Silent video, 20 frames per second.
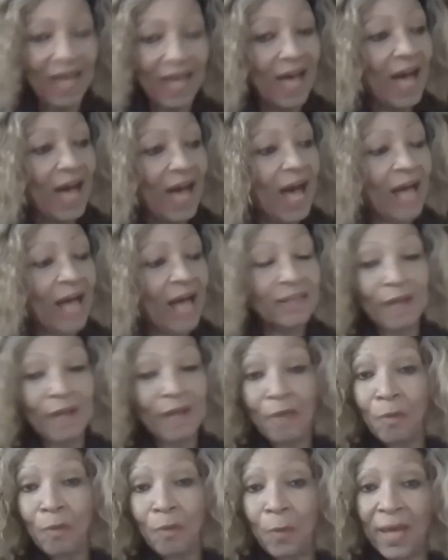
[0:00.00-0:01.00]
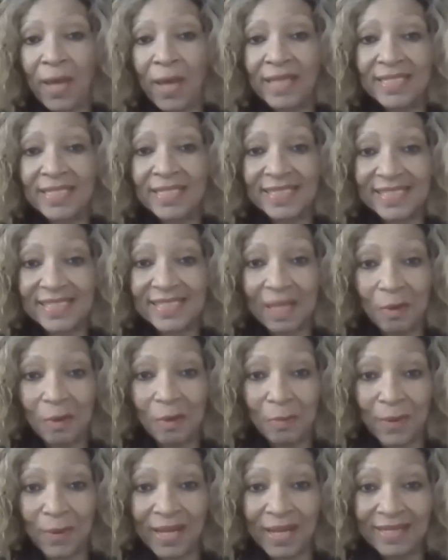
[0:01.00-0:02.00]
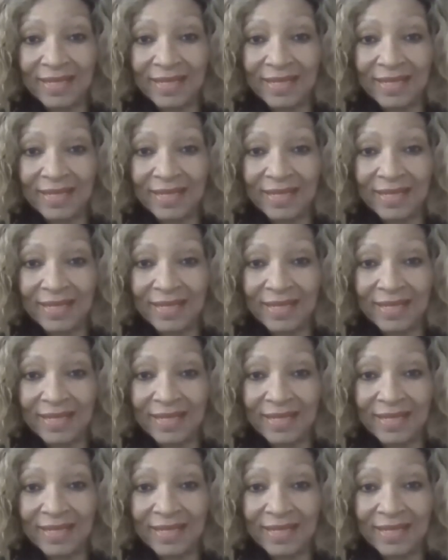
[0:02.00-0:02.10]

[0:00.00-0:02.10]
Another way to celebrate